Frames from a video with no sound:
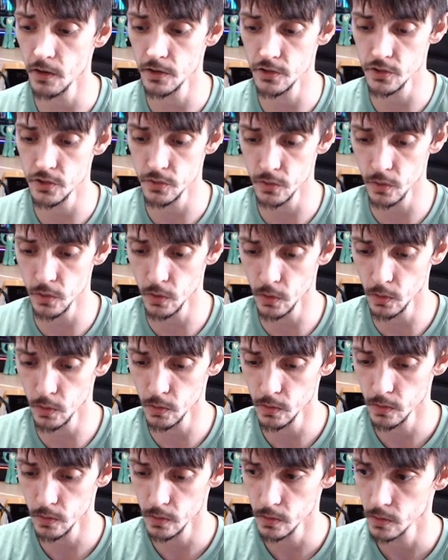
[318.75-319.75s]

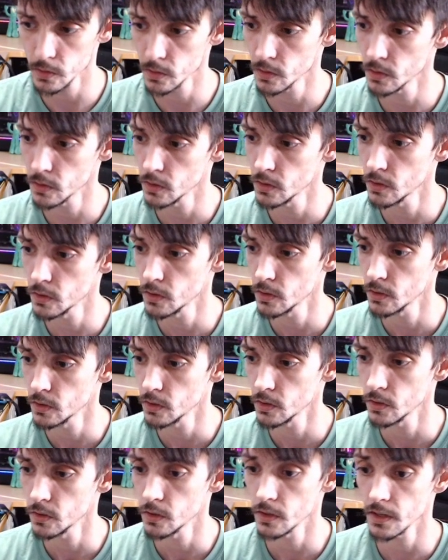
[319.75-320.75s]
control
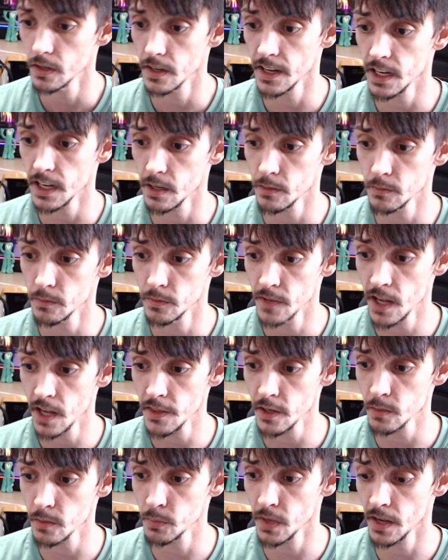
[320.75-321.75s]

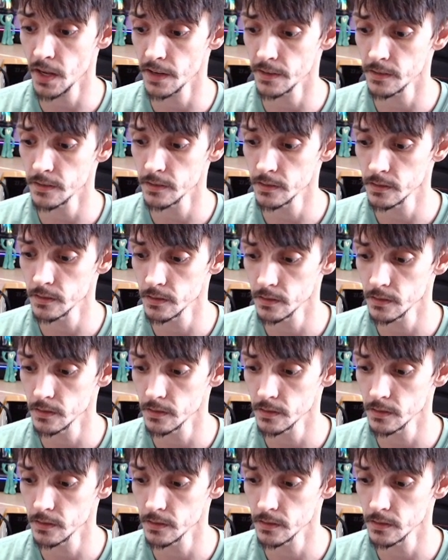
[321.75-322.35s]
another button.